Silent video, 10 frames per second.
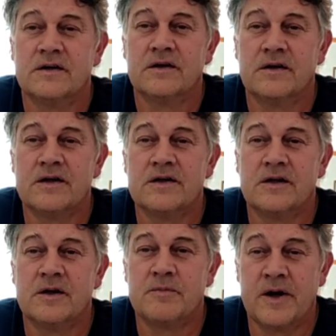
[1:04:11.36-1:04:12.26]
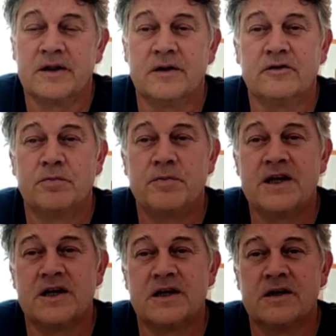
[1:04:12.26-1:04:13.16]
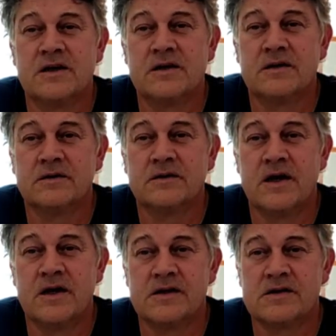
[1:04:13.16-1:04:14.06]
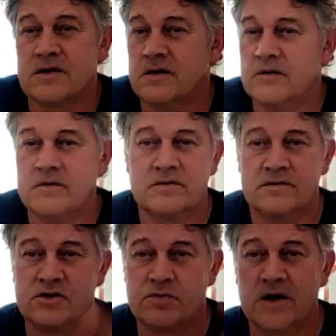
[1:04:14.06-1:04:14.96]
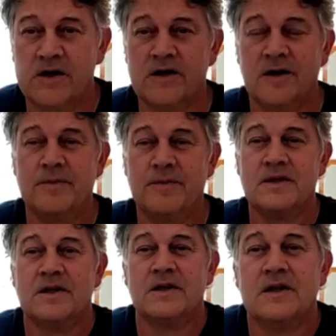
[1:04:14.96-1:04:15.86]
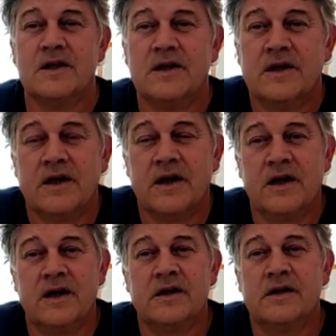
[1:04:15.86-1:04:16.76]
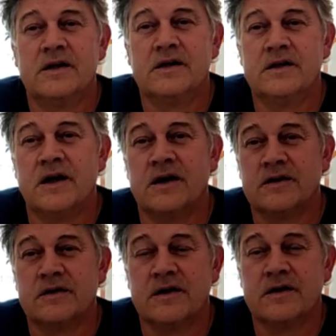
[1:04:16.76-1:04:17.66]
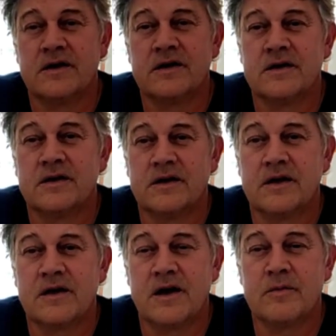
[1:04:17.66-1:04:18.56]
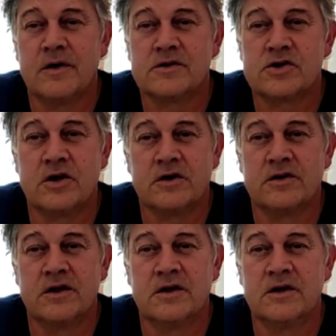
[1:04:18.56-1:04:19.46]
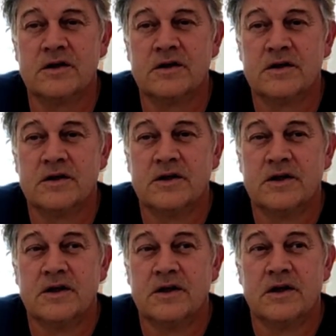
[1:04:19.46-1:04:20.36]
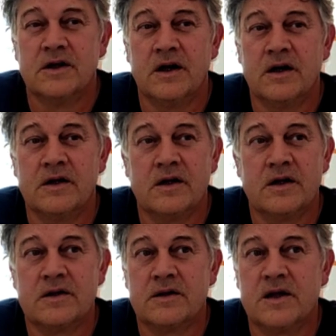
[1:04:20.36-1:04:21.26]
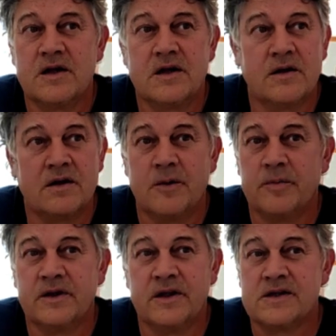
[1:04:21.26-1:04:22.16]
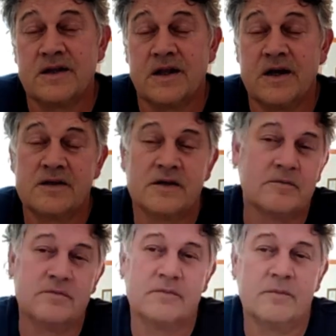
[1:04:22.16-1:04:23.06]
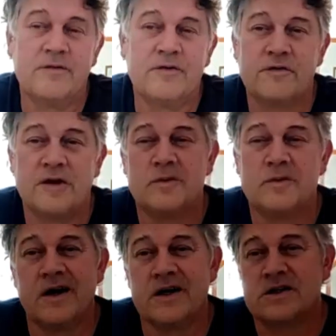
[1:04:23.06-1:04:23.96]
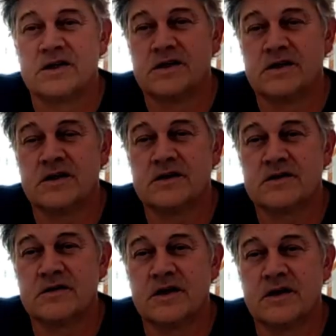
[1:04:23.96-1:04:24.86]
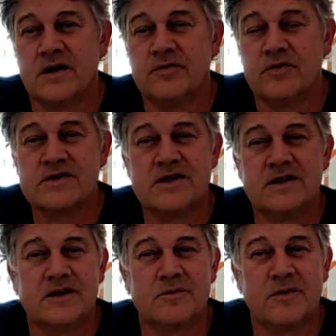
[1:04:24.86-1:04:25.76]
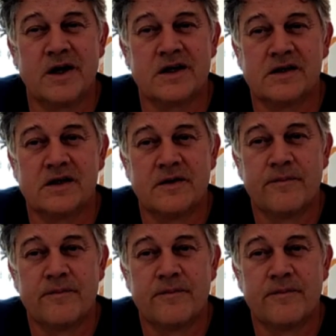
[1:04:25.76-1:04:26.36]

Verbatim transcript: They battled speaking. Their heads are swollen up. And they came out shocked there. And I think a couple of days later, both of them died. Yeah, so they unfortunately didn't make it.